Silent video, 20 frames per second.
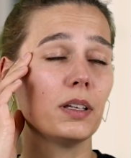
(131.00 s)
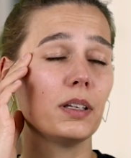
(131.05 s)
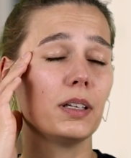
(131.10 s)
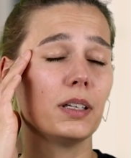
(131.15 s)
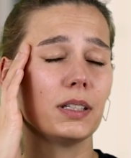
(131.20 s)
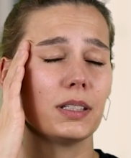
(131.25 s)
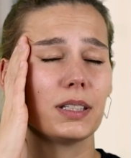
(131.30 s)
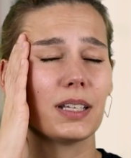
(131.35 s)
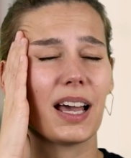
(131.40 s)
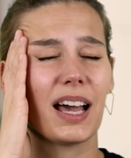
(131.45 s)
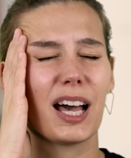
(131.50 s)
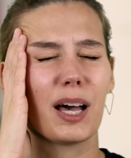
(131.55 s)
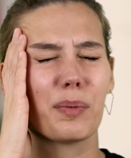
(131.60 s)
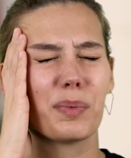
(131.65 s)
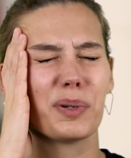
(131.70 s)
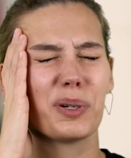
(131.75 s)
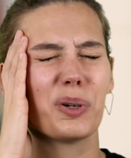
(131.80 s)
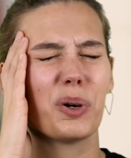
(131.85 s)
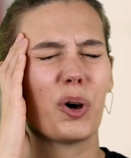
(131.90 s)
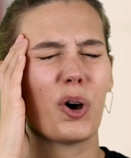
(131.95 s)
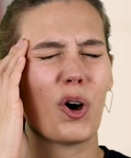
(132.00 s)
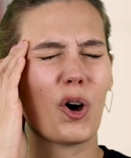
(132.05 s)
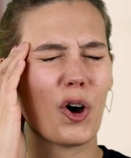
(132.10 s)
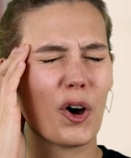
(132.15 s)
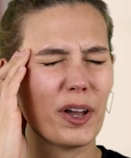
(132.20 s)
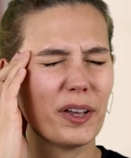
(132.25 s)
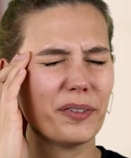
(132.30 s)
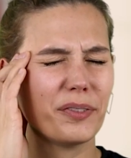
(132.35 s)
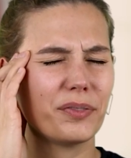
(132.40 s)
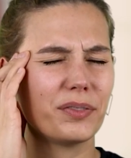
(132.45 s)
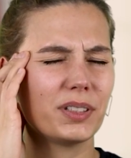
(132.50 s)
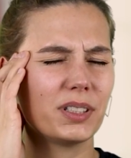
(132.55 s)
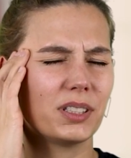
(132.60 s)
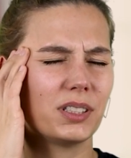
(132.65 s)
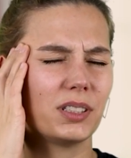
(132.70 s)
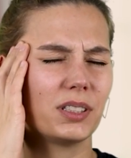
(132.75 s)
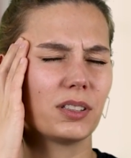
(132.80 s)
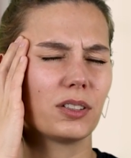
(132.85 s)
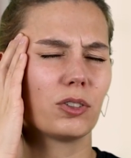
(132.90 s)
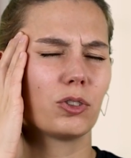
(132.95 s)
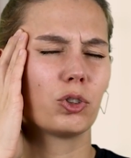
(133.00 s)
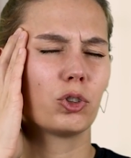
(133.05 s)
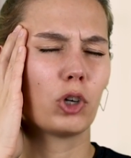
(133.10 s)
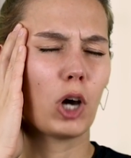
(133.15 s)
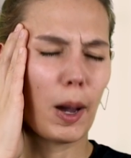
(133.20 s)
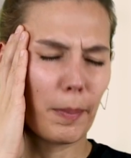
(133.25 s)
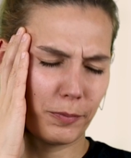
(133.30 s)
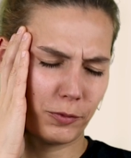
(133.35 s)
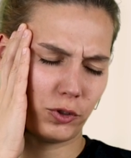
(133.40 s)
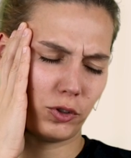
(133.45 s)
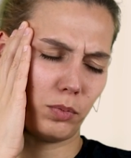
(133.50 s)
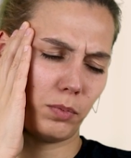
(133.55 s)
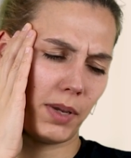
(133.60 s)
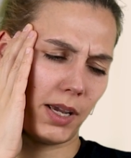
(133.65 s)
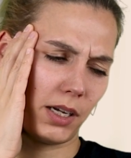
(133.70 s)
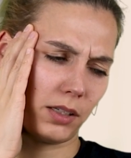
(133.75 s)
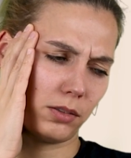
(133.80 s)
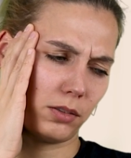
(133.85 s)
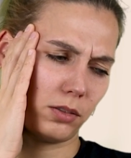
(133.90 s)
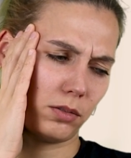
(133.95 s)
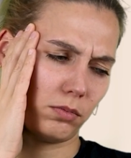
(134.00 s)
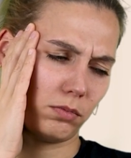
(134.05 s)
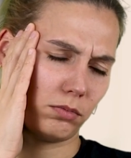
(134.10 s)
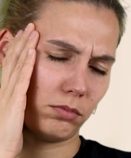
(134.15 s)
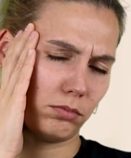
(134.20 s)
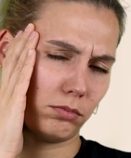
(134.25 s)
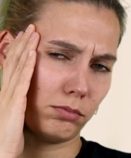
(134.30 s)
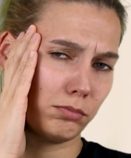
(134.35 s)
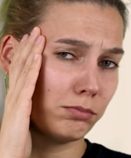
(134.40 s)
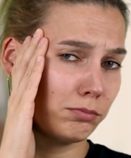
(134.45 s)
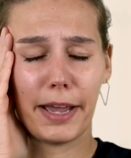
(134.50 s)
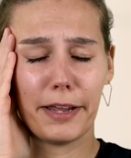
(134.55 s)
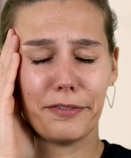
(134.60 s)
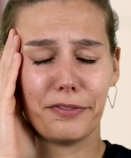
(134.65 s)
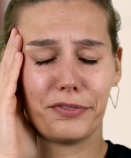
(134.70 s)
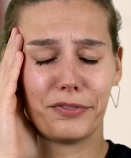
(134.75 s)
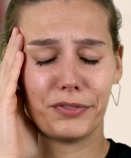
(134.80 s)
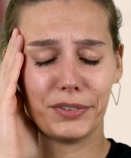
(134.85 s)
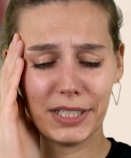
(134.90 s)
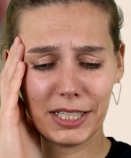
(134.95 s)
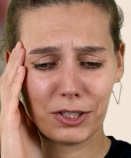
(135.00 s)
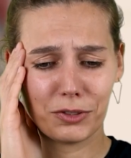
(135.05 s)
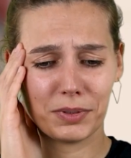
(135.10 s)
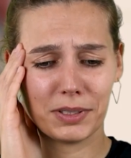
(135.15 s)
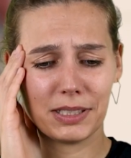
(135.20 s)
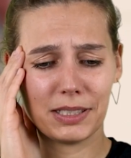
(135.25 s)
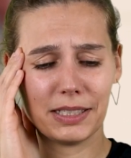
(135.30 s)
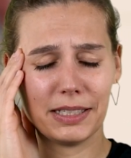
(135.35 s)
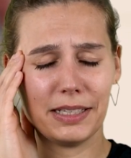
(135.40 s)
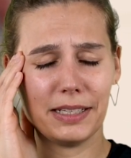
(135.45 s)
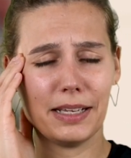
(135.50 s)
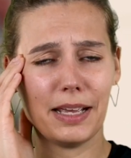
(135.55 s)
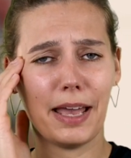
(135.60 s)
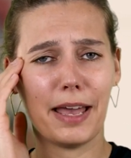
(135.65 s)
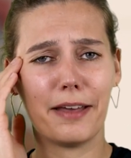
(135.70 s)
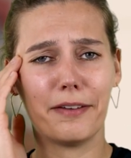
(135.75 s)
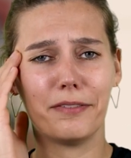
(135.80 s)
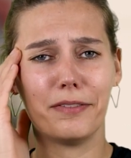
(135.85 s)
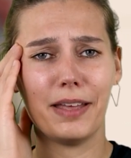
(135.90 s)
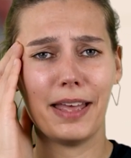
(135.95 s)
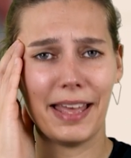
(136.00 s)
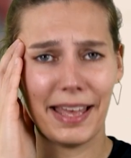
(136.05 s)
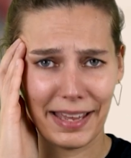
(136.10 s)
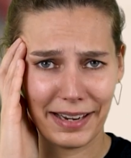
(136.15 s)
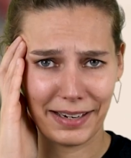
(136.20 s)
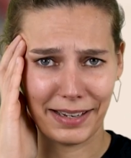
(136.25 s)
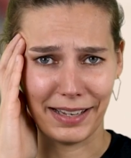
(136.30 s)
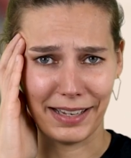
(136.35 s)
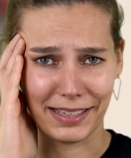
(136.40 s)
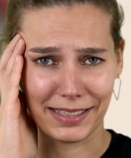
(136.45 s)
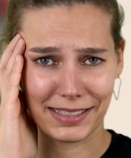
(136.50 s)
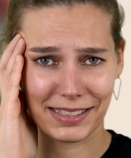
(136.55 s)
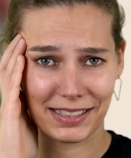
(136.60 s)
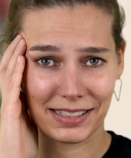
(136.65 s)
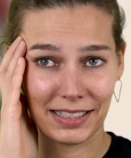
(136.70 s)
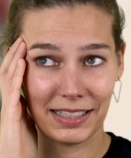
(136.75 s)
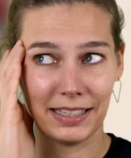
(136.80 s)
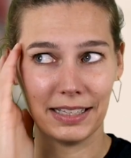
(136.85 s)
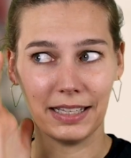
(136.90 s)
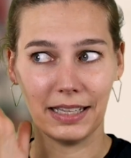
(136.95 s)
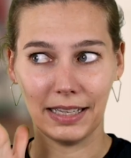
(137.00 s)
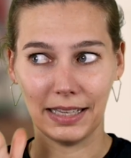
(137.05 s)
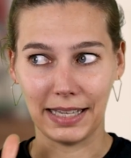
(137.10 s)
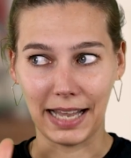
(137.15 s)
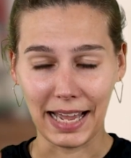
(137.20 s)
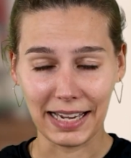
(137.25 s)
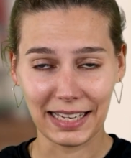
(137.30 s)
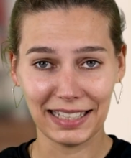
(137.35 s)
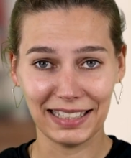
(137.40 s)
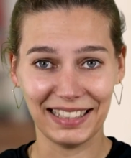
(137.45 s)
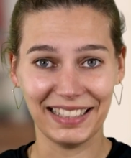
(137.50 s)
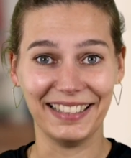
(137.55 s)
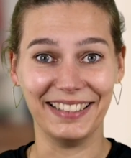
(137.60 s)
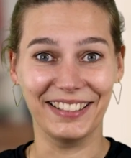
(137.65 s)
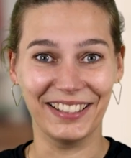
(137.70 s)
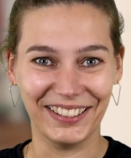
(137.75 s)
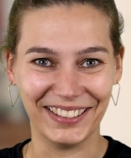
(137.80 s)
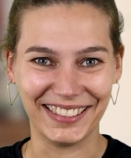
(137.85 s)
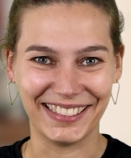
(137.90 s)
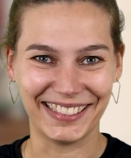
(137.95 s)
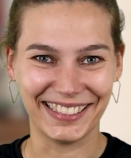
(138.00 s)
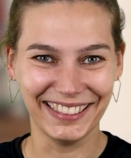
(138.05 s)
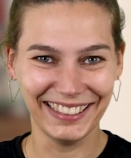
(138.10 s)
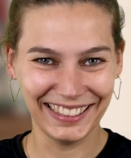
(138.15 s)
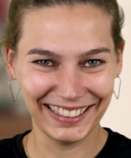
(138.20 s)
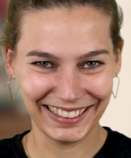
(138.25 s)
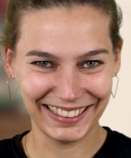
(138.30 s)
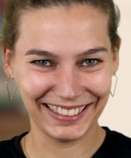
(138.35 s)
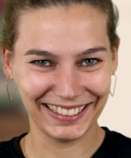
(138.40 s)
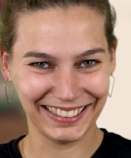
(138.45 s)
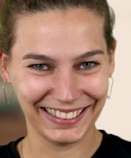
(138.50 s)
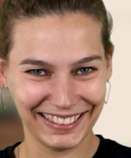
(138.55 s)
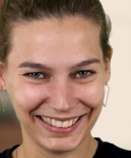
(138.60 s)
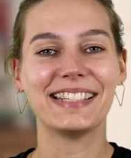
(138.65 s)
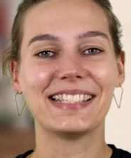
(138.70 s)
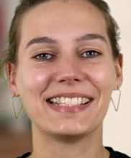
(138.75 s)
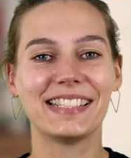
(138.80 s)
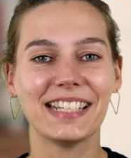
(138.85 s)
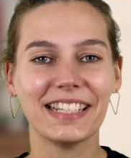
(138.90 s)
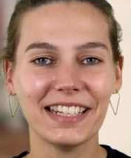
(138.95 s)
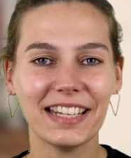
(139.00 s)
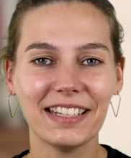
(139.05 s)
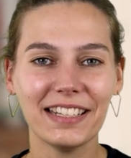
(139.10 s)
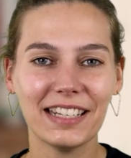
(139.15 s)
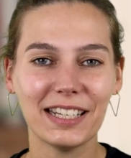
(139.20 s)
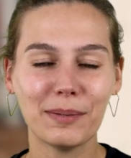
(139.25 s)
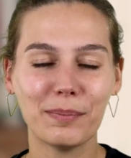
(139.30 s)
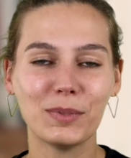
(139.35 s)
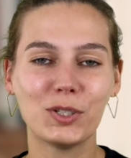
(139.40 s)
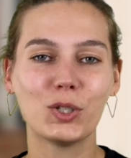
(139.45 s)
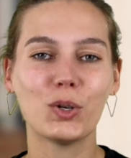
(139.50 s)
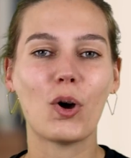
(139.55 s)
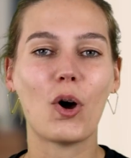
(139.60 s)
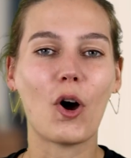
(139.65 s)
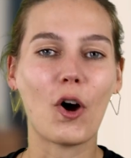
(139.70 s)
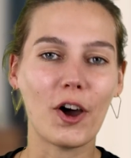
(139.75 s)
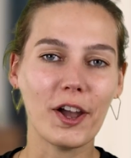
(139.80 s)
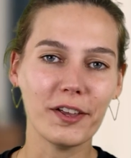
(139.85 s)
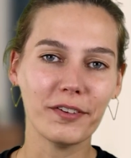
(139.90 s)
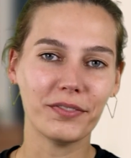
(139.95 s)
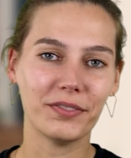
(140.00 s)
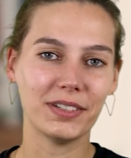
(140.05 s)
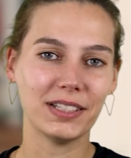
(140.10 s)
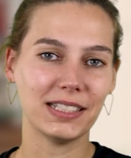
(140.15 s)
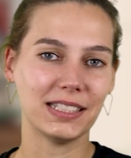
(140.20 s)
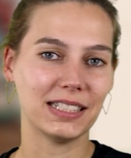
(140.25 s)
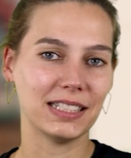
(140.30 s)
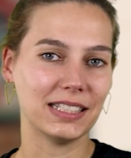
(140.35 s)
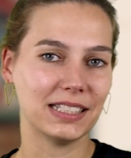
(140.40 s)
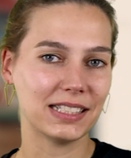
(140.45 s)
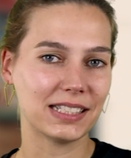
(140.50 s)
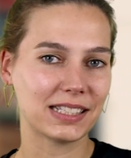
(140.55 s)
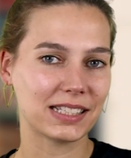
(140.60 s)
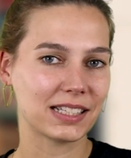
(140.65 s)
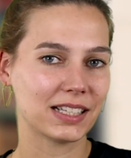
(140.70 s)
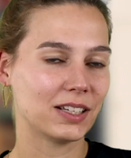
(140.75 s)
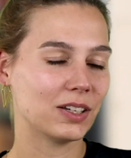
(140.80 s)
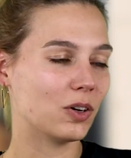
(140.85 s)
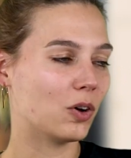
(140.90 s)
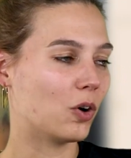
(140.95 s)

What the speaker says: ich habe häufig Kopfschmerzen. I frequently have headaches. Luckily not. A synonym to häufig is